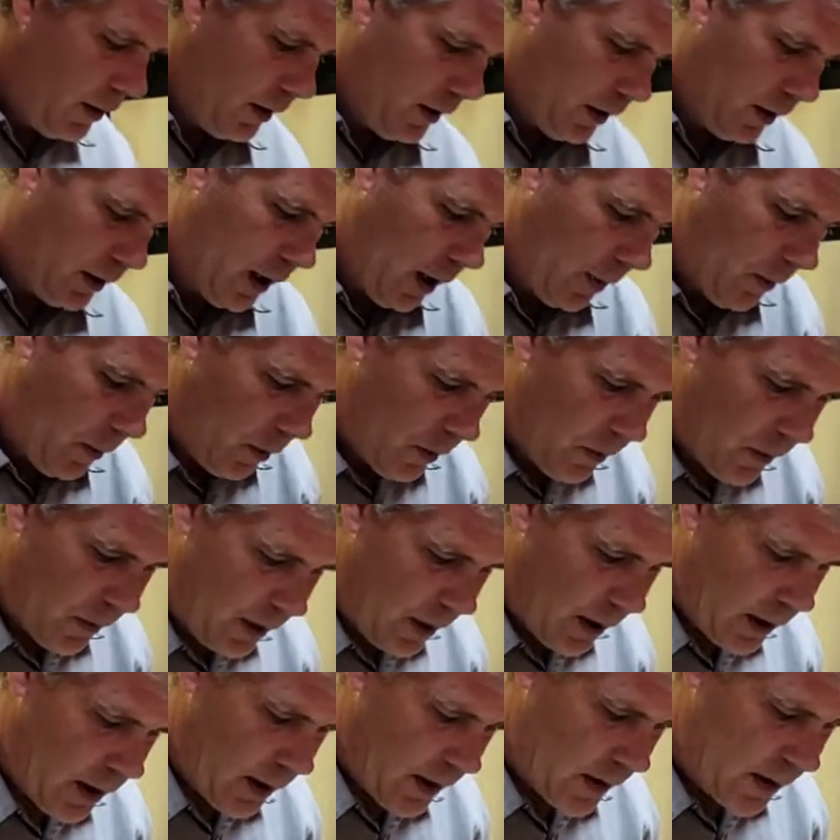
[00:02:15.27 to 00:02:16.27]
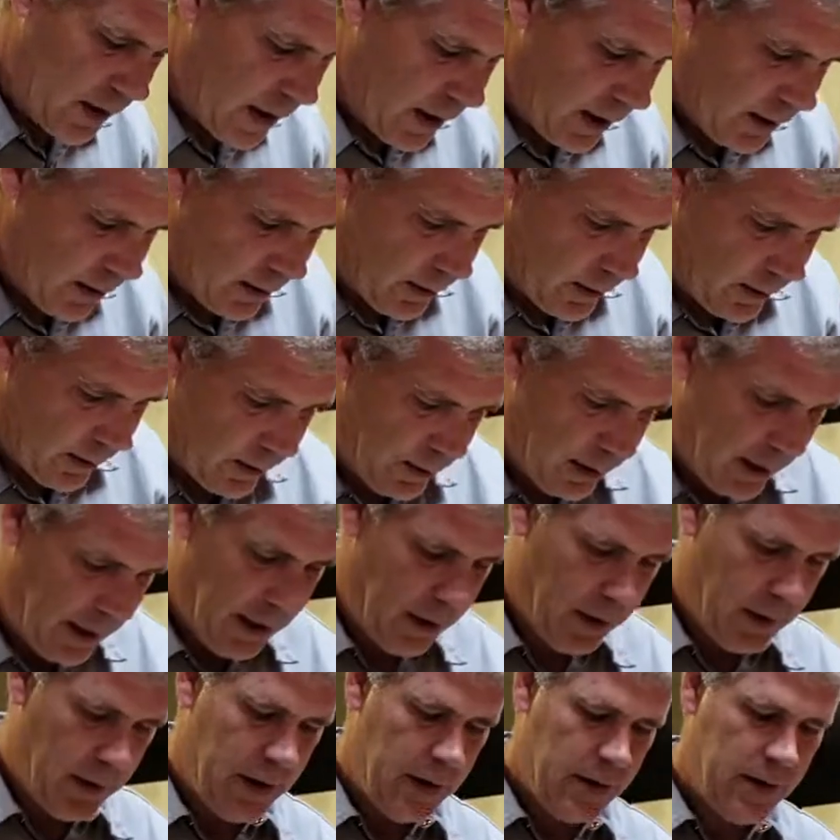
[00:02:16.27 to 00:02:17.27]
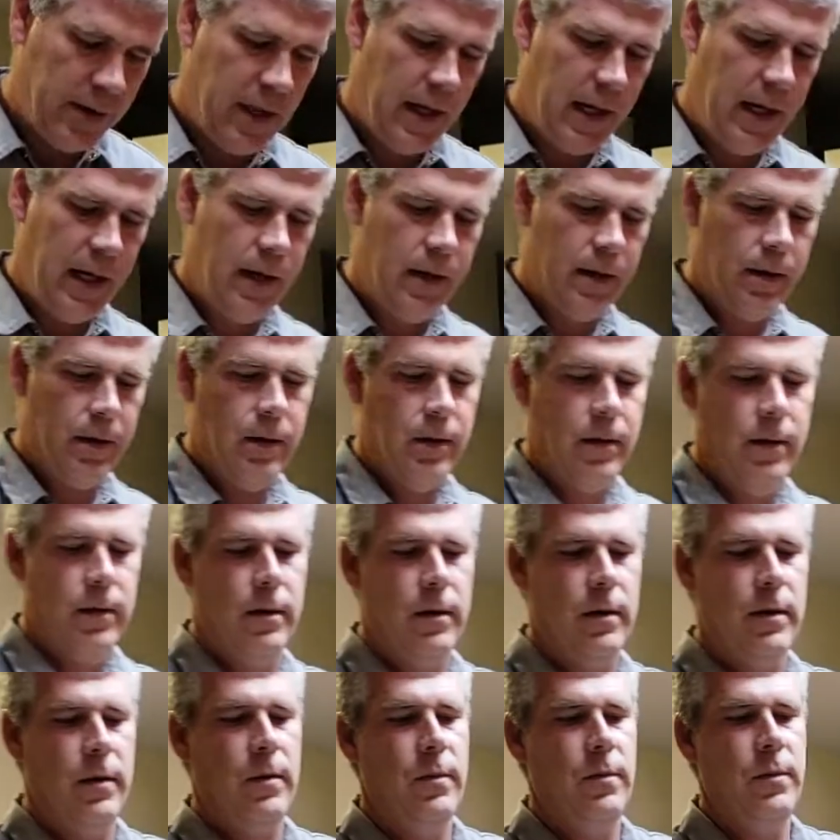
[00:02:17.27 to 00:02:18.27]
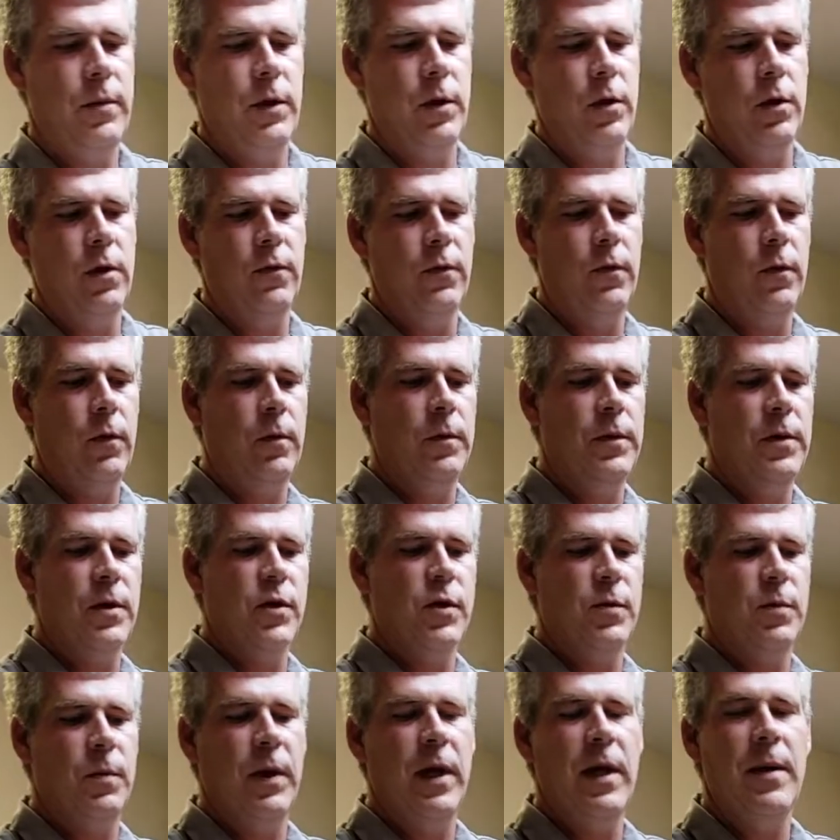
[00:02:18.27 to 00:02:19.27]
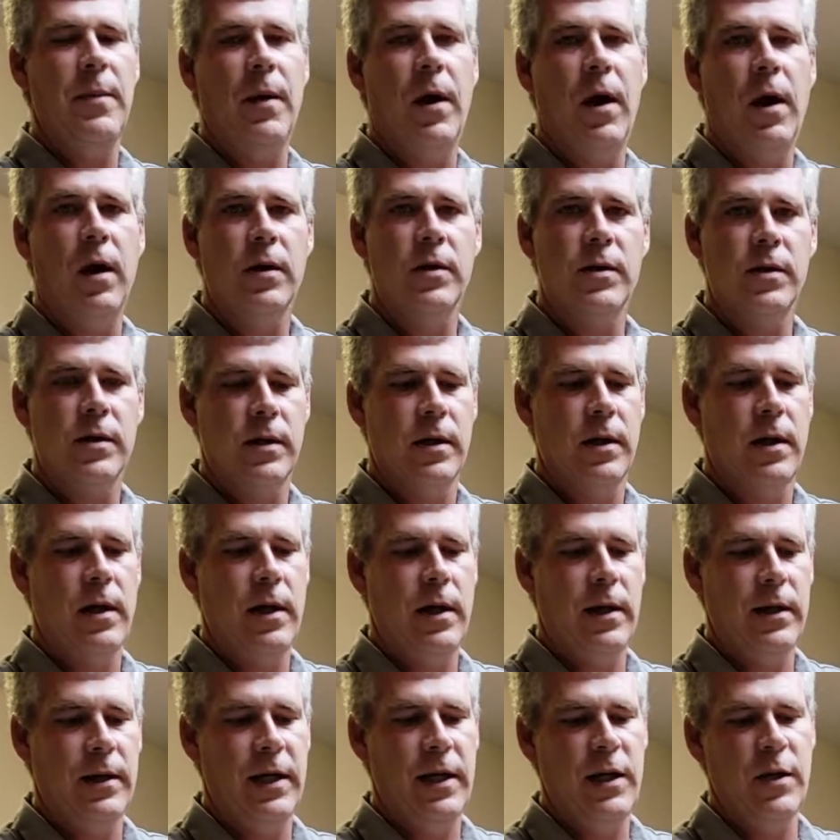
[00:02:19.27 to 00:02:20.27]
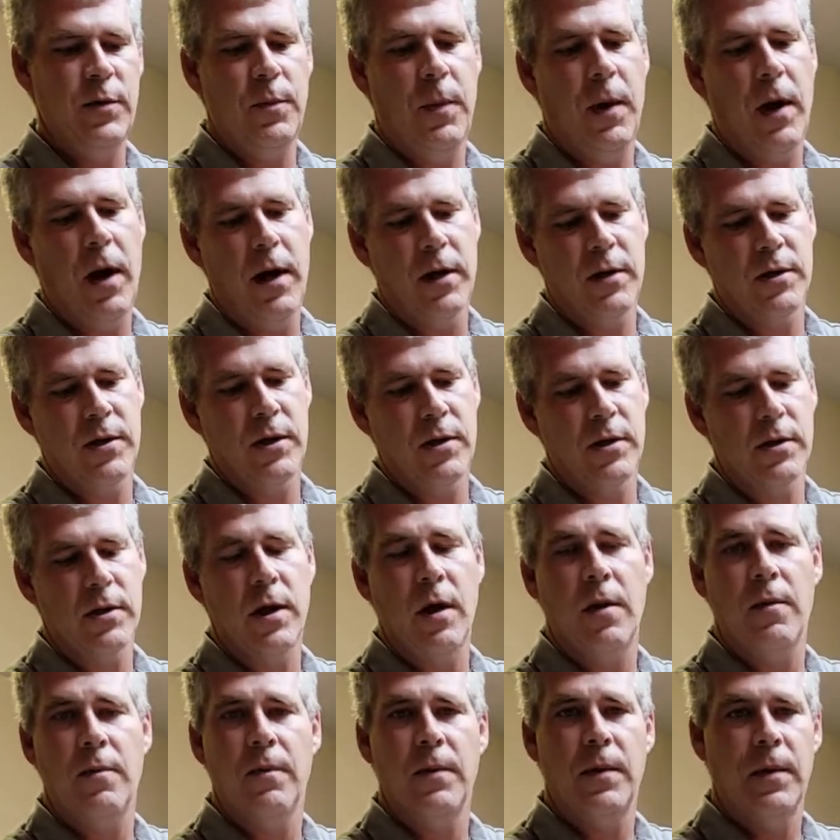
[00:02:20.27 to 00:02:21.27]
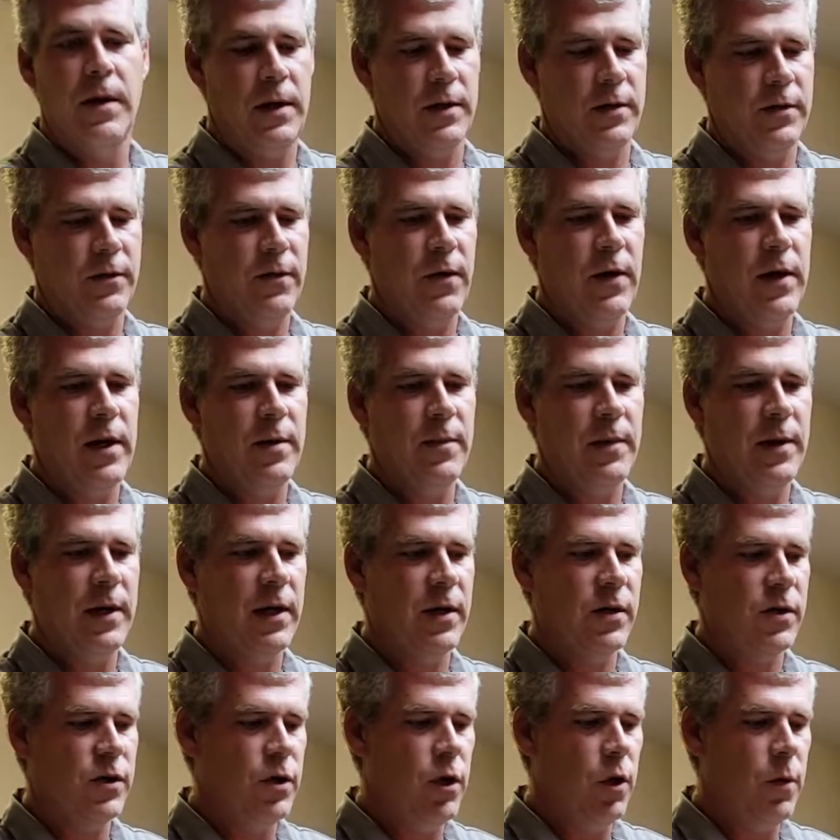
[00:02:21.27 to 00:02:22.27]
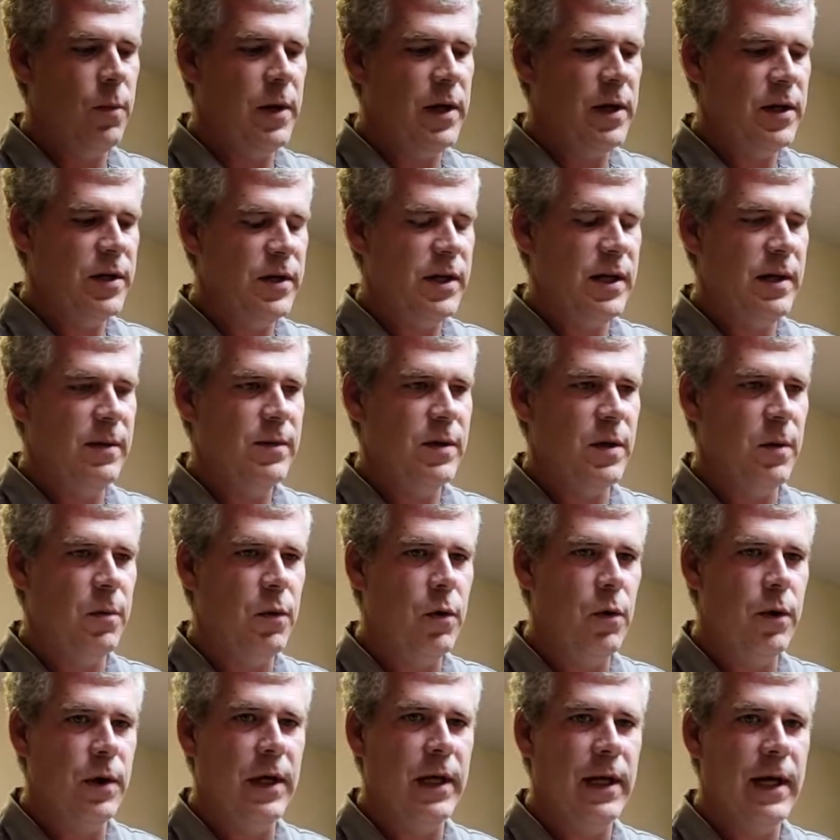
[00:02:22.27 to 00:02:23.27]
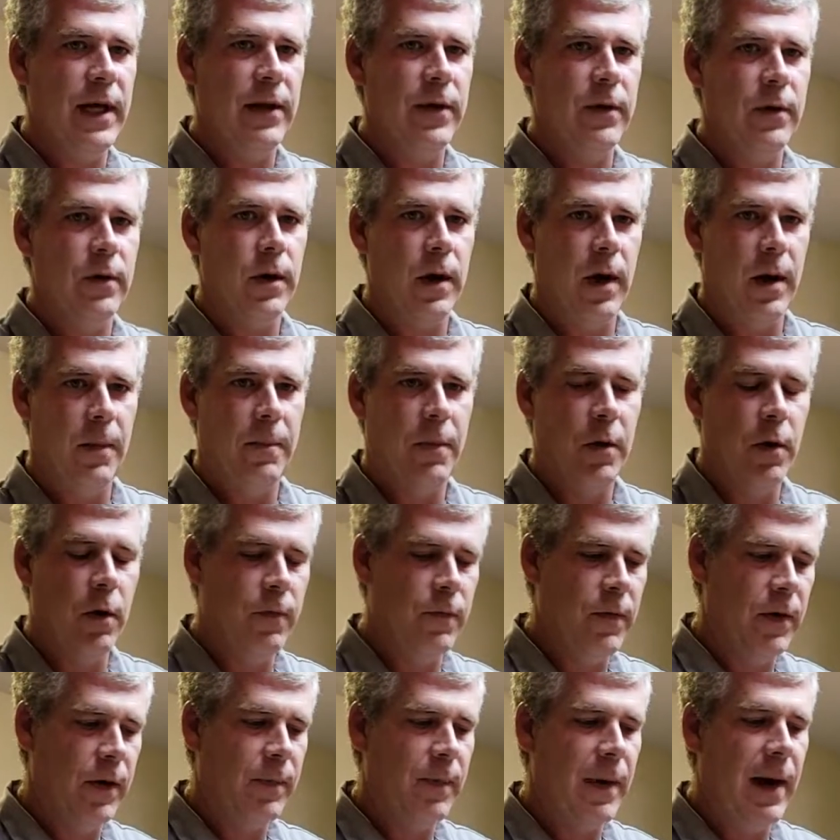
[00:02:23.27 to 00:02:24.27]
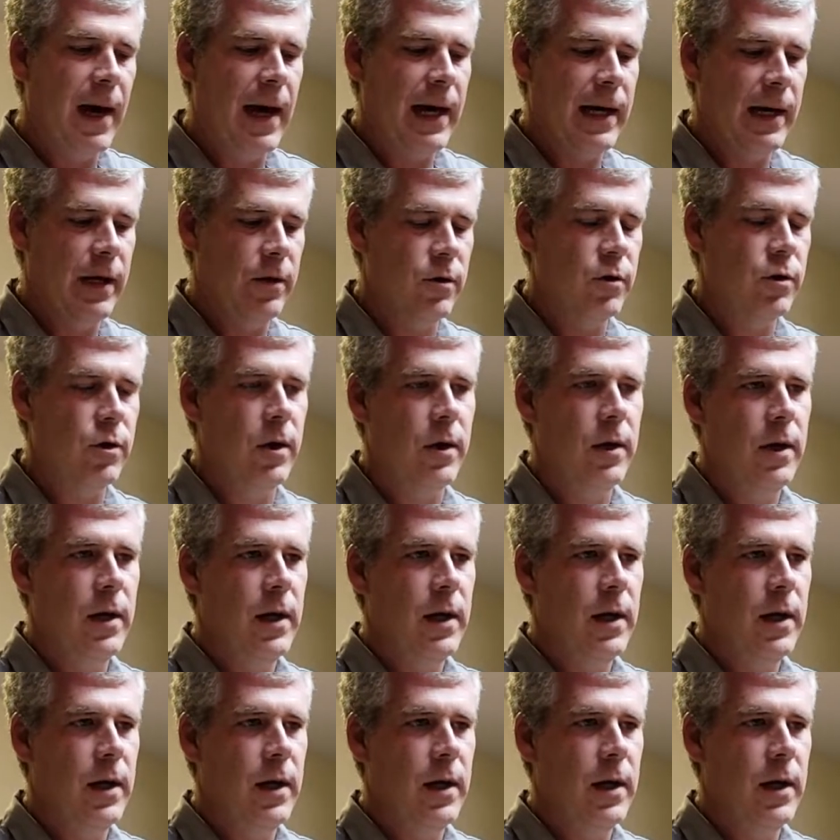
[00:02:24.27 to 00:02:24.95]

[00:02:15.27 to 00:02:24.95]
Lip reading: a couple products here. Here is a beautiful display box. These boxes come, it's funny because nobody seems to put together a perfect package.